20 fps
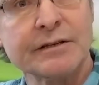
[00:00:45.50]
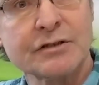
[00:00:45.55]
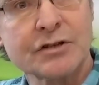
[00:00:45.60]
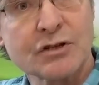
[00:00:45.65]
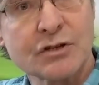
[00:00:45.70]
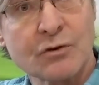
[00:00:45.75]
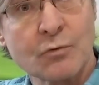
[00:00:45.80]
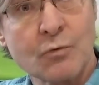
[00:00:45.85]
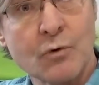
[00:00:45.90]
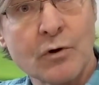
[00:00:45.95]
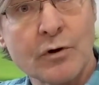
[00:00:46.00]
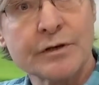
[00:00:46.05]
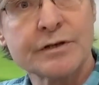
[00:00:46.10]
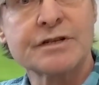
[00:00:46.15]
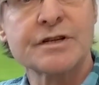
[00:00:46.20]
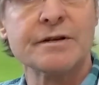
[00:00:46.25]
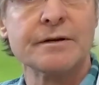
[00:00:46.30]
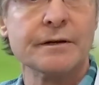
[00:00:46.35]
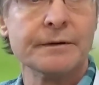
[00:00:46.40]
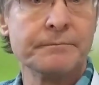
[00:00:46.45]
into the wood
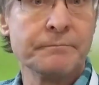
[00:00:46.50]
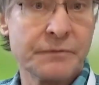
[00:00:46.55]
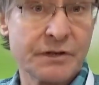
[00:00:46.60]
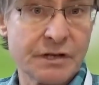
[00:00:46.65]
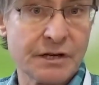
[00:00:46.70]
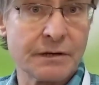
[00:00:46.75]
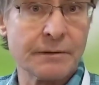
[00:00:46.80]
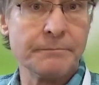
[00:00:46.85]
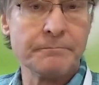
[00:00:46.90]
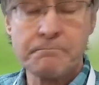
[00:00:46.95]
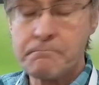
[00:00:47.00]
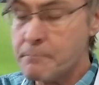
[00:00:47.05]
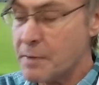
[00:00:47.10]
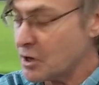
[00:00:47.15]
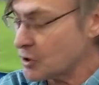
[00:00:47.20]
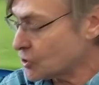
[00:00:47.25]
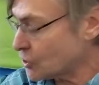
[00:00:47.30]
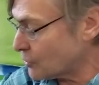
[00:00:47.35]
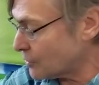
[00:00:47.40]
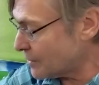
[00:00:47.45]
to
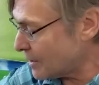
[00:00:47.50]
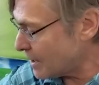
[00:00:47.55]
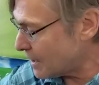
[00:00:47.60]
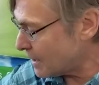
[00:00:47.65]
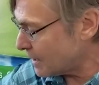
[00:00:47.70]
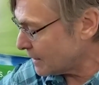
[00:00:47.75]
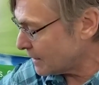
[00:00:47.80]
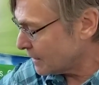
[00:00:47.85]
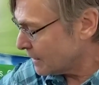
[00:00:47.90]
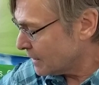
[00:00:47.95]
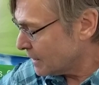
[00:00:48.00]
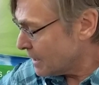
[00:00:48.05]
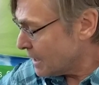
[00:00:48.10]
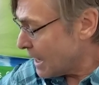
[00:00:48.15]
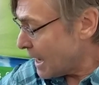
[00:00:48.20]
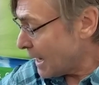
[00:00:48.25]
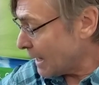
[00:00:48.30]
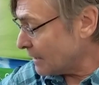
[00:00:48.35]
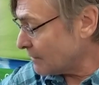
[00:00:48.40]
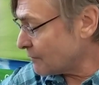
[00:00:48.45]
measure that,
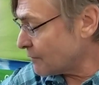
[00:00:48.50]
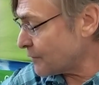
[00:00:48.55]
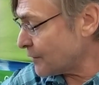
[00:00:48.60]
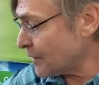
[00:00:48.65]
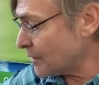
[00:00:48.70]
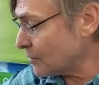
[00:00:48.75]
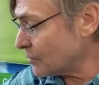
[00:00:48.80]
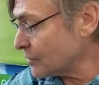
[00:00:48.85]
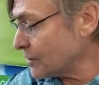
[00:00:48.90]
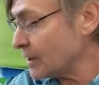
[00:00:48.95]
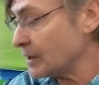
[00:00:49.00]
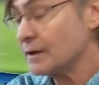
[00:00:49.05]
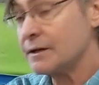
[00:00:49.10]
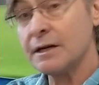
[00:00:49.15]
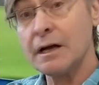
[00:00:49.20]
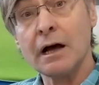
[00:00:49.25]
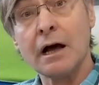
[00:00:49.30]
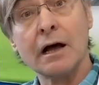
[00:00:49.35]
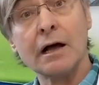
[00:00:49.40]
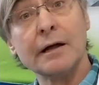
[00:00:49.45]
and found that
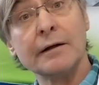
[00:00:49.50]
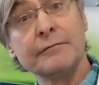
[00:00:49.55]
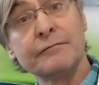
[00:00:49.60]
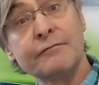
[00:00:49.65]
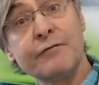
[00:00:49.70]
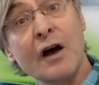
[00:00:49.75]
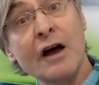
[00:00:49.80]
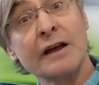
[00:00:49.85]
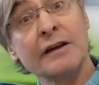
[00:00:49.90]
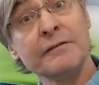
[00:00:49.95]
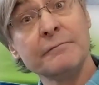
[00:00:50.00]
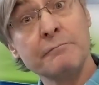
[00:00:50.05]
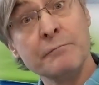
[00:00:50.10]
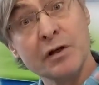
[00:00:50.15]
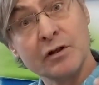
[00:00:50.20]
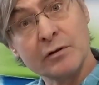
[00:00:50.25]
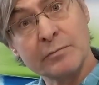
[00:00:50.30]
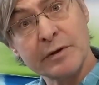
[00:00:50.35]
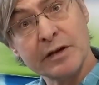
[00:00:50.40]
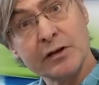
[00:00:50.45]
5
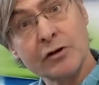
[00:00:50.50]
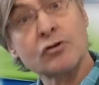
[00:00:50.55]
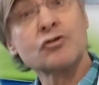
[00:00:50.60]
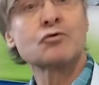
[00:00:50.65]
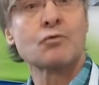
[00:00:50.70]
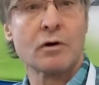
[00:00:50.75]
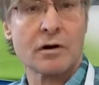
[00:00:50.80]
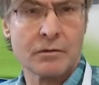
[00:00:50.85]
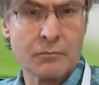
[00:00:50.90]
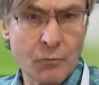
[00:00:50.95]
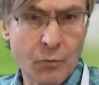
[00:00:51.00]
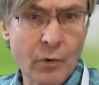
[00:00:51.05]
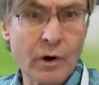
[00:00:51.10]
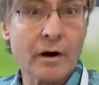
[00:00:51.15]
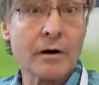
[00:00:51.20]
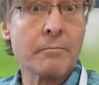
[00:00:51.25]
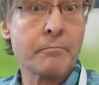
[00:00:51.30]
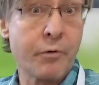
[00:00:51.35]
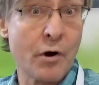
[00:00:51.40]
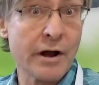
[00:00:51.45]
millimeters,
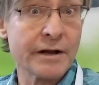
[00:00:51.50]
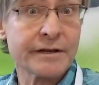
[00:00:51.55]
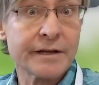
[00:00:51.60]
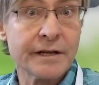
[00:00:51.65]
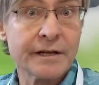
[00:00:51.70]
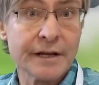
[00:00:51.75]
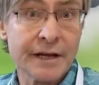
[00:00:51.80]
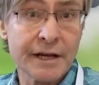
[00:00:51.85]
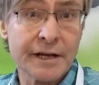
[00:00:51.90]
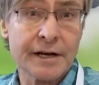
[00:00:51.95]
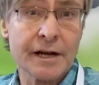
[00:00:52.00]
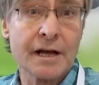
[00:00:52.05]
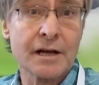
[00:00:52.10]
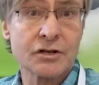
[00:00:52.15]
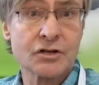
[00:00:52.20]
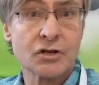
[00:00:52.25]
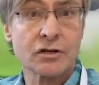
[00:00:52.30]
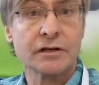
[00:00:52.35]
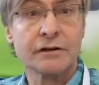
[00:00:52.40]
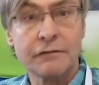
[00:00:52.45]
where Brett can get
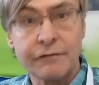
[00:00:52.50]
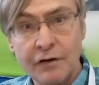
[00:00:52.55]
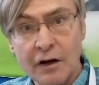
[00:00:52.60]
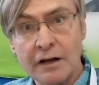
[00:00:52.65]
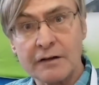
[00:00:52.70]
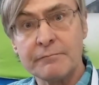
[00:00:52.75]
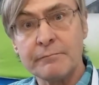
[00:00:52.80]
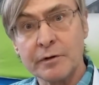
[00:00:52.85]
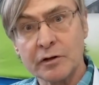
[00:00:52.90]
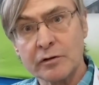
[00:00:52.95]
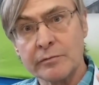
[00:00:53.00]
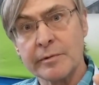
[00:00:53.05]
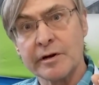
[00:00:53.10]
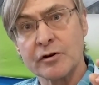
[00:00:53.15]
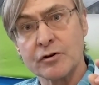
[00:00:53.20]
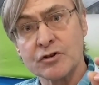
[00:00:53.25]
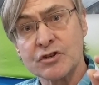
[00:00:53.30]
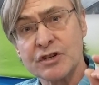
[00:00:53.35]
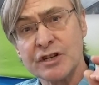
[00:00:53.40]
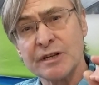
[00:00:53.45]
actually 5
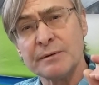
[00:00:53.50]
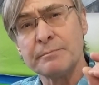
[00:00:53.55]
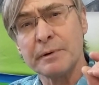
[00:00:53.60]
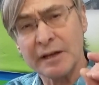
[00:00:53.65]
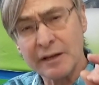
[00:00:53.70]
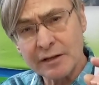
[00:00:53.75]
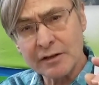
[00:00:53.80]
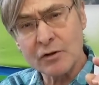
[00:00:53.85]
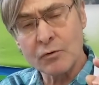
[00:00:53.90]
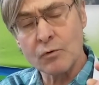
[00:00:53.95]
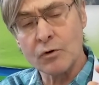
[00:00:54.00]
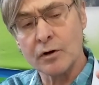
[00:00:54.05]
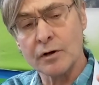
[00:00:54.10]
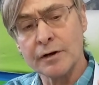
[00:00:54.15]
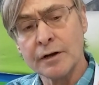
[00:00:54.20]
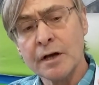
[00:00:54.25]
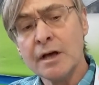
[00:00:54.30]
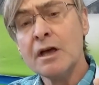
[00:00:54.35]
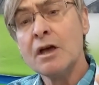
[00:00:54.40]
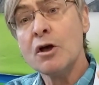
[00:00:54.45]
millimeters deep in the wood,
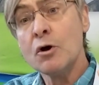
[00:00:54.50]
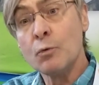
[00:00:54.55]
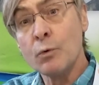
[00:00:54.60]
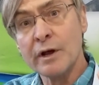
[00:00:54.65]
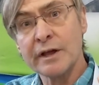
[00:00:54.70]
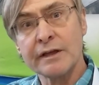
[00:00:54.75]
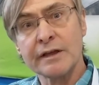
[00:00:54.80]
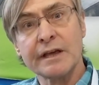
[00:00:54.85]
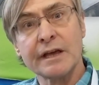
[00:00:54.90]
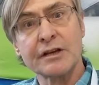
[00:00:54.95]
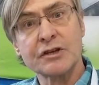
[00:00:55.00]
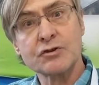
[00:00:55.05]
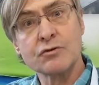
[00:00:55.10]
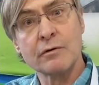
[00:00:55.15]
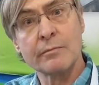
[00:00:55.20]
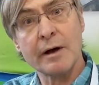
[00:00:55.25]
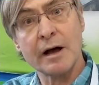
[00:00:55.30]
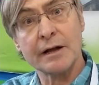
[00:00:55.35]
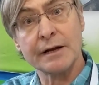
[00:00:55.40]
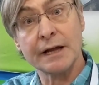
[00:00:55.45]
we can get to
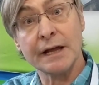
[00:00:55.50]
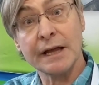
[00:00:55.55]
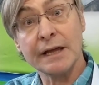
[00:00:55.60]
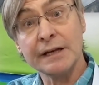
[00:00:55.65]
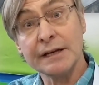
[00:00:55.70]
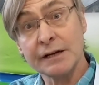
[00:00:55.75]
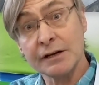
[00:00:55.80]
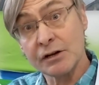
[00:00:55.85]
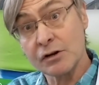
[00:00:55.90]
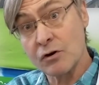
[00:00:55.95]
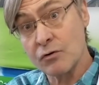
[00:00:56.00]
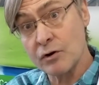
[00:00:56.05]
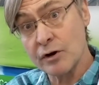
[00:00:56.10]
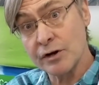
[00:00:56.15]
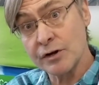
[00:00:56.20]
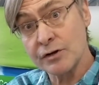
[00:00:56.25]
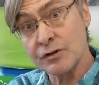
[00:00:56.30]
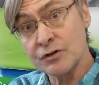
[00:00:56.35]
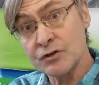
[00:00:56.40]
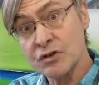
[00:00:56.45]
about 80
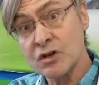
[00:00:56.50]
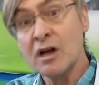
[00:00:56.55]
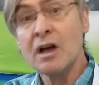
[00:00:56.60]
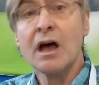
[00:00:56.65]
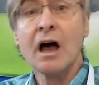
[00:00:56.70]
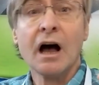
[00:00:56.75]
degrees